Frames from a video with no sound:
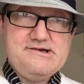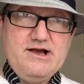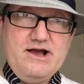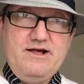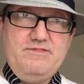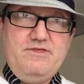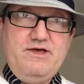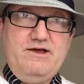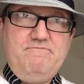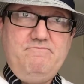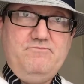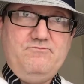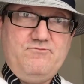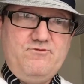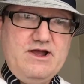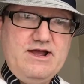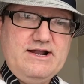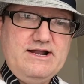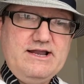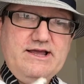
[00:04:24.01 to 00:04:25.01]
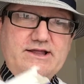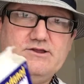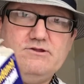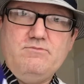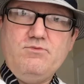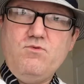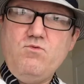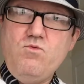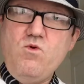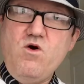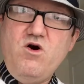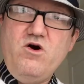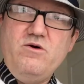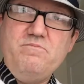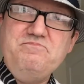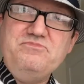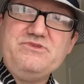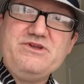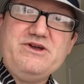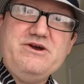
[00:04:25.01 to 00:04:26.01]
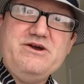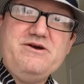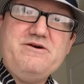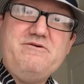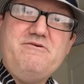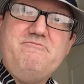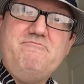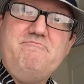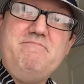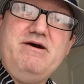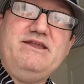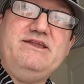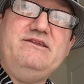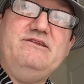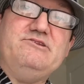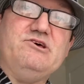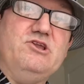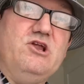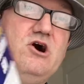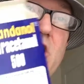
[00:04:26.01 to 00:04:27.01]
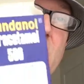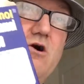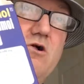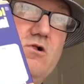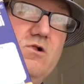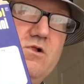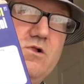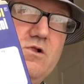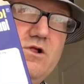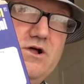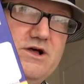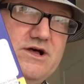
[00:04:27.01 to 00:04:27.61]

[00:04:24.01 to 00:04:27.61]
And then finally at number 1, Mandanol,